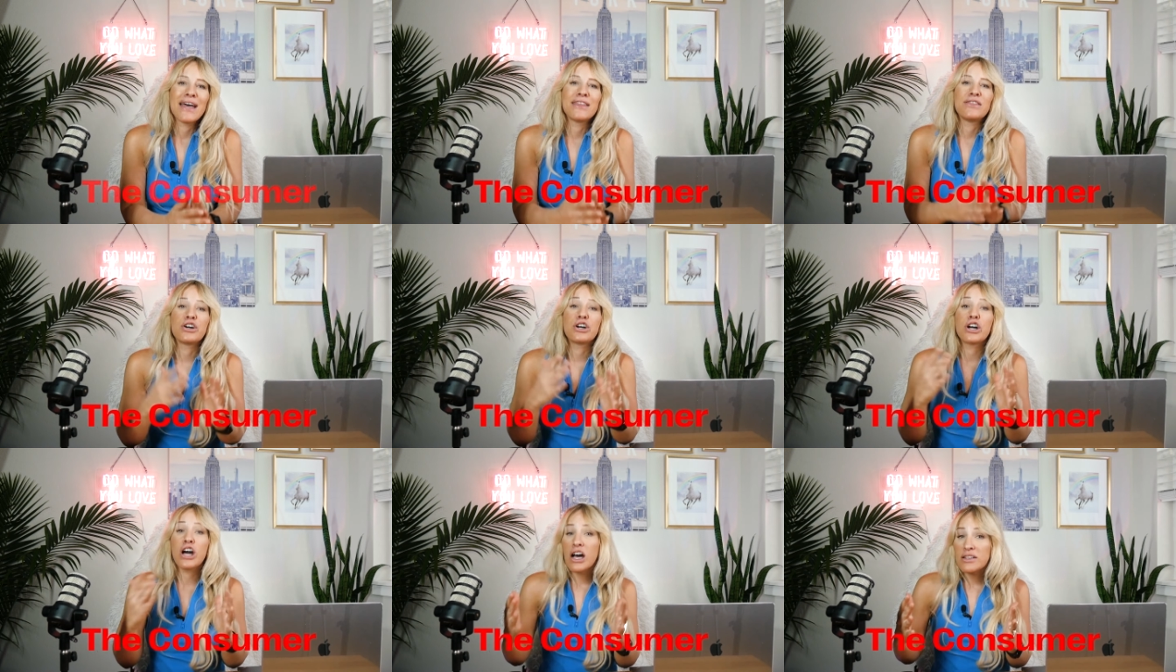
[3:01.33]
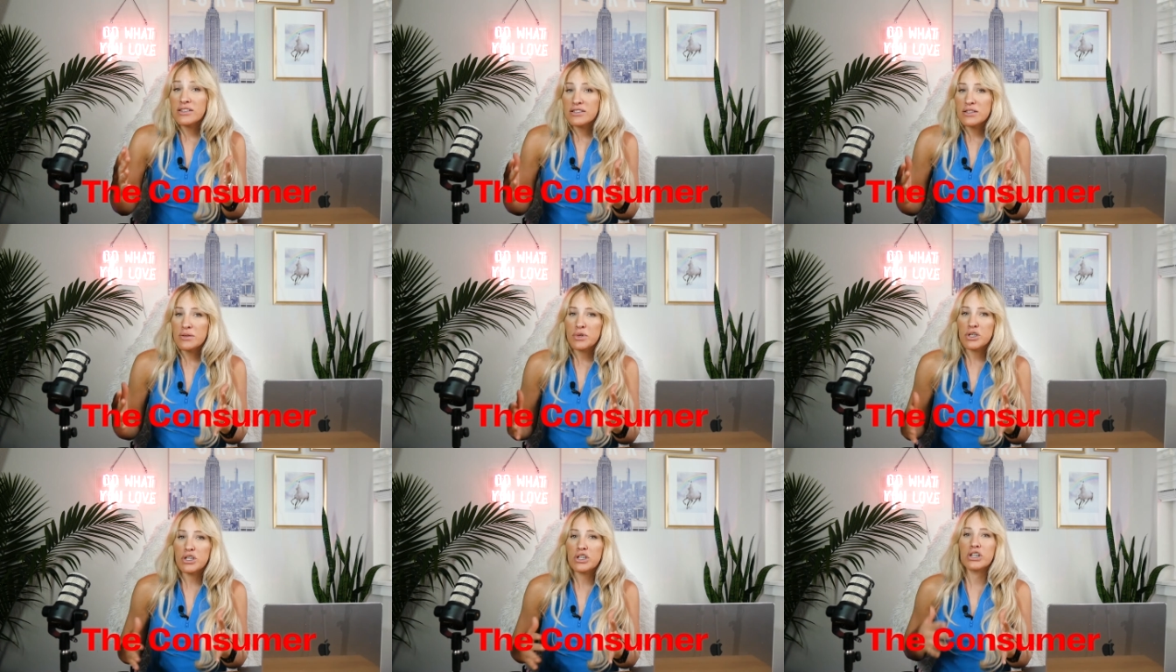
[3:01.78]
the
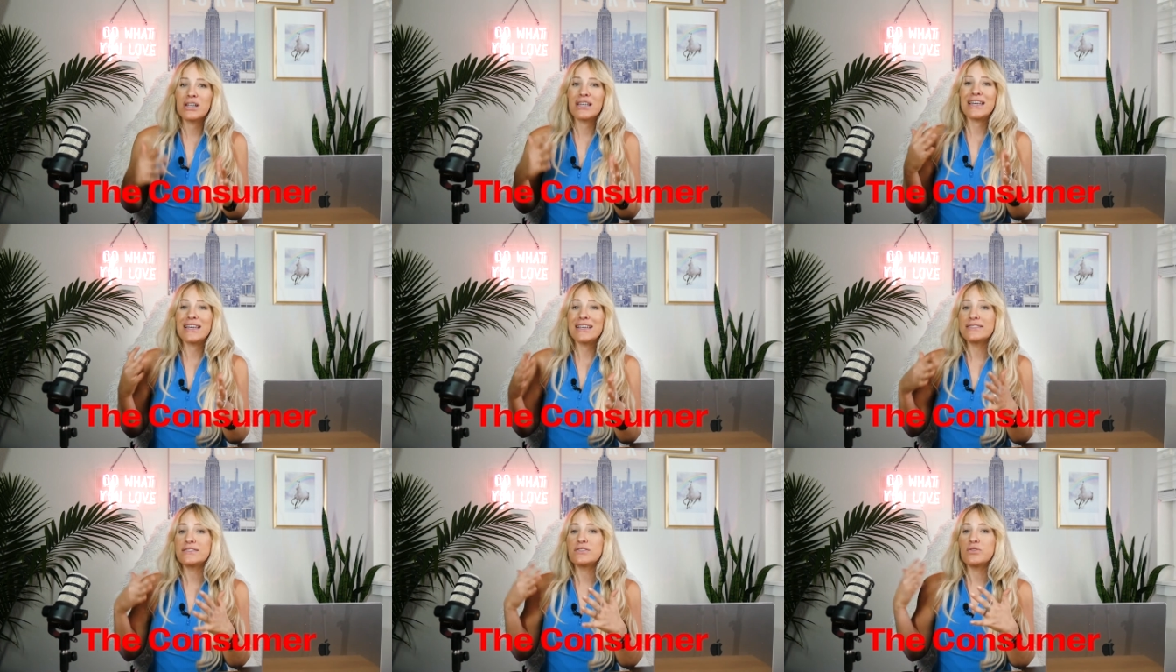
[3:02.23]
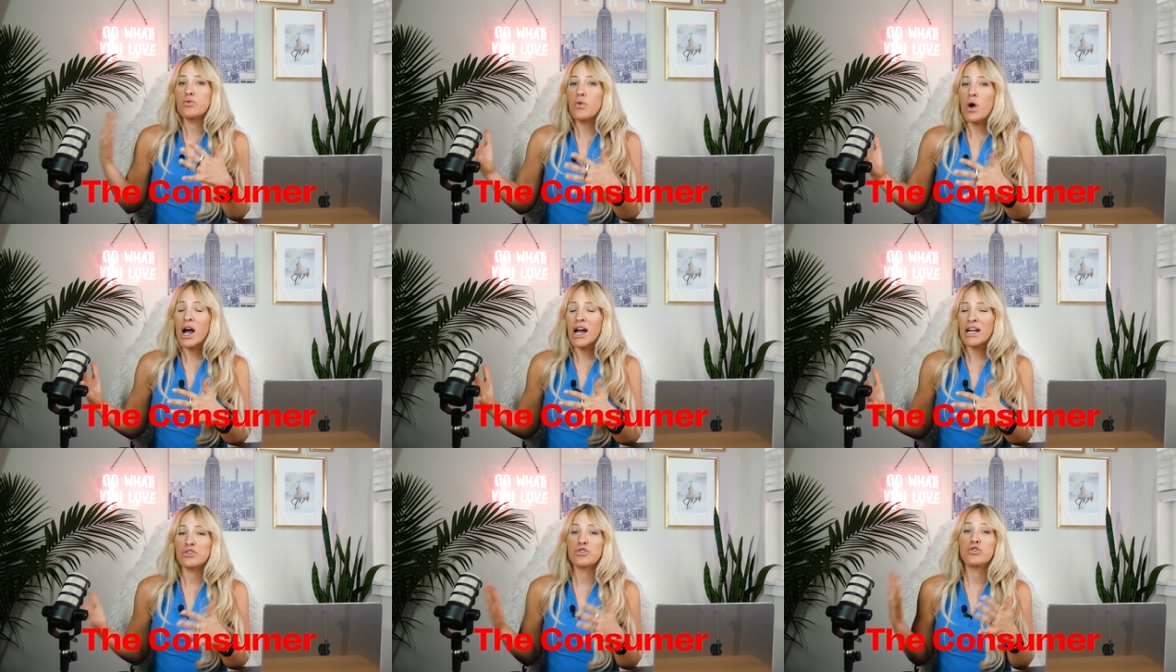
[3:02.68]
customer is the
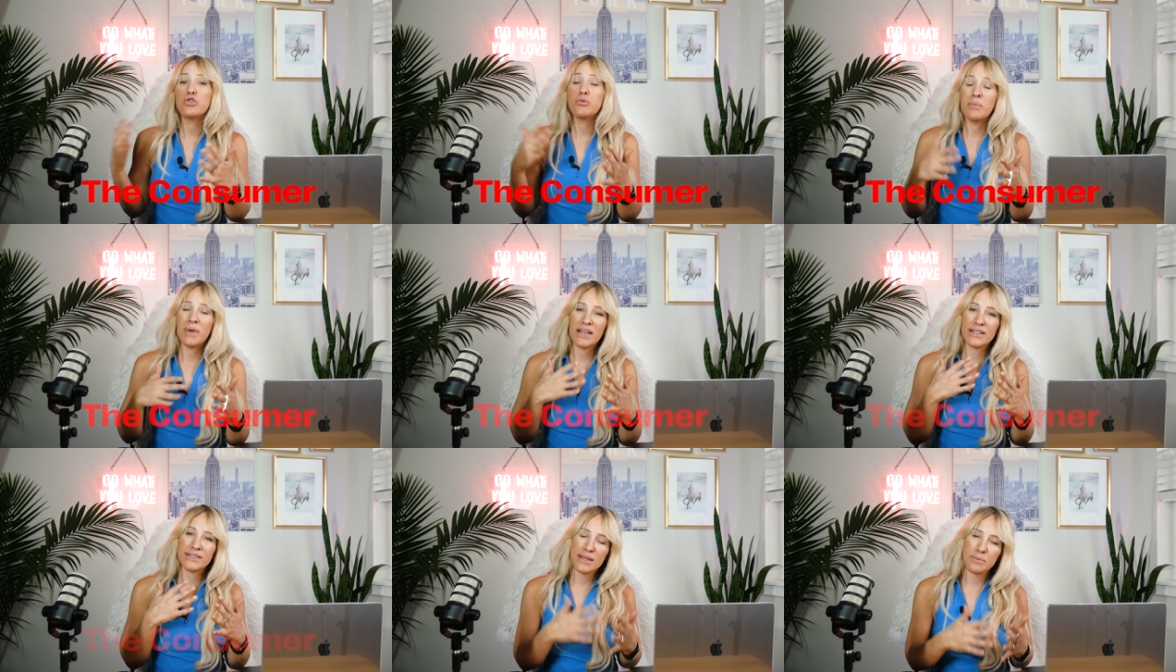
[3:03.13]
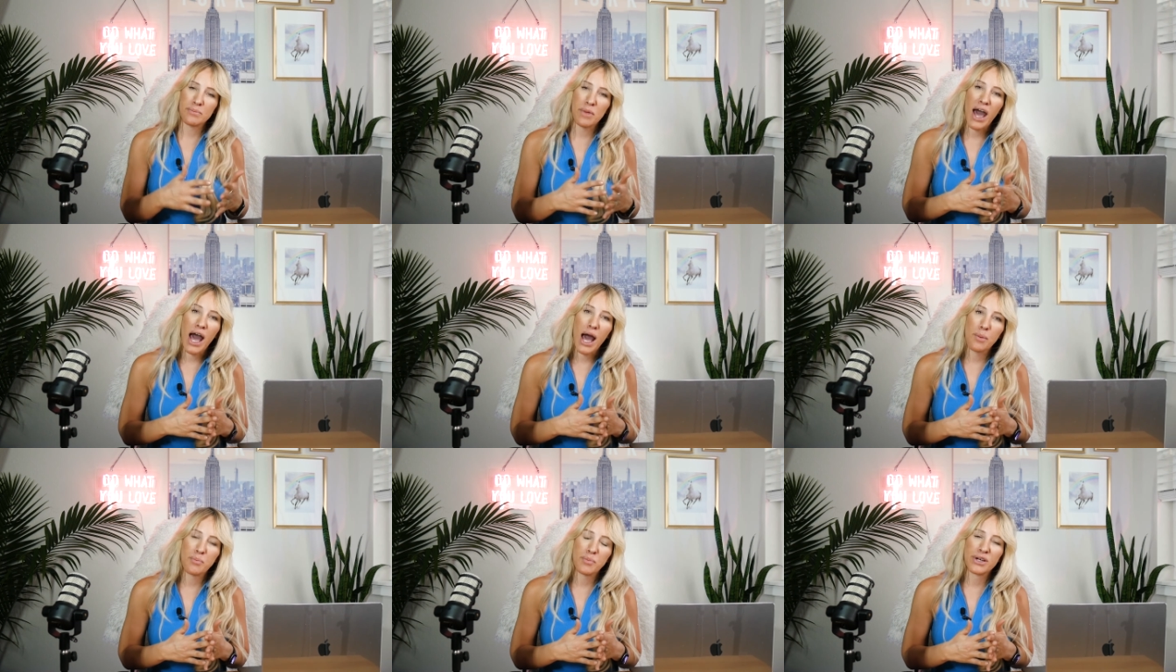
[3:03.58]
one who makes them
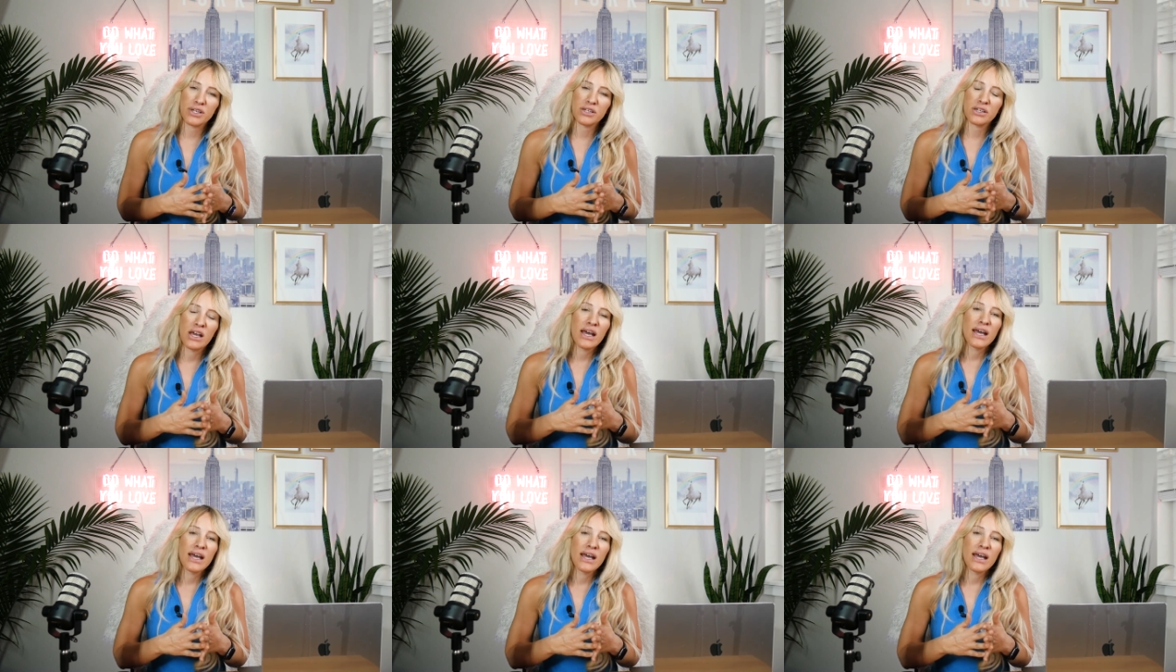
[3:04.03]
happen.